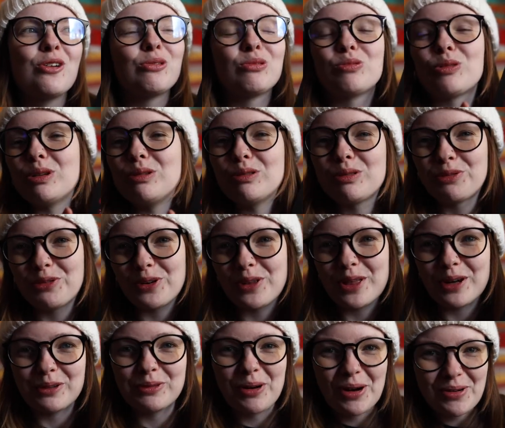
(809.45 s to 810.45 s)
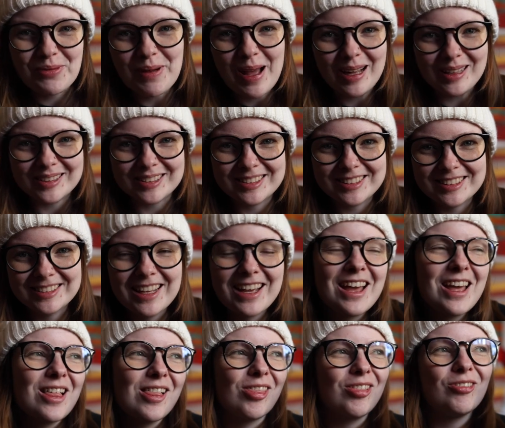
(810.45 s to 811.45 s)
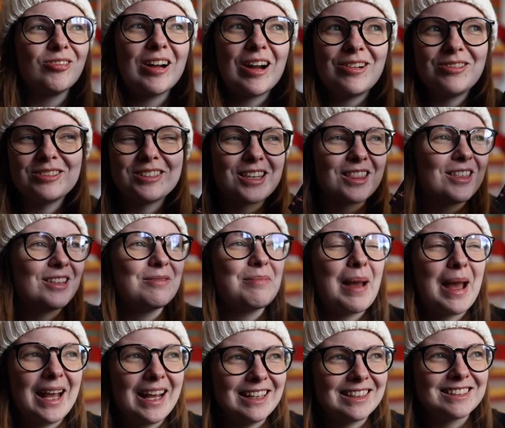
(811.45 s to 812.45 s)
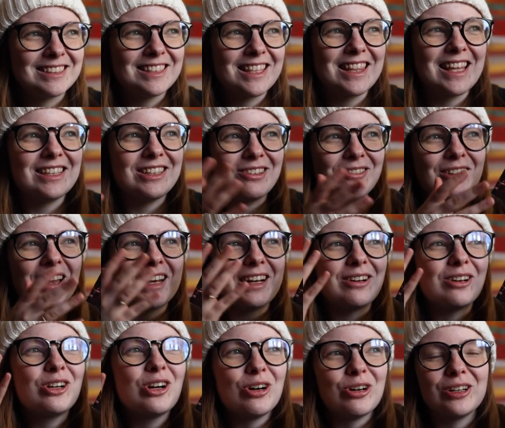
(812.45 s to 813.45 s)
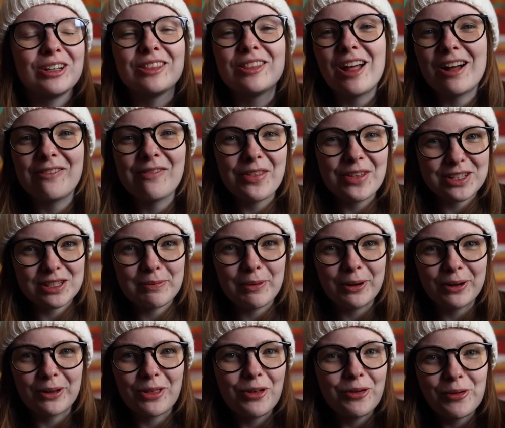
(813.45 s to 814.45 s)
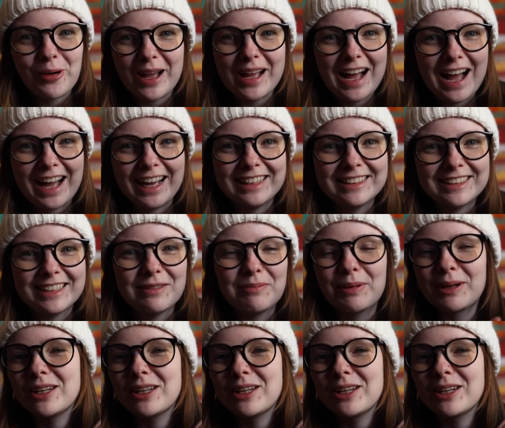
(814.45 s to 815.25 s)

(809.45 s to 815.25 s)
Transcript: root for their romance throughout the pace, then you, like, could love this book the way I did.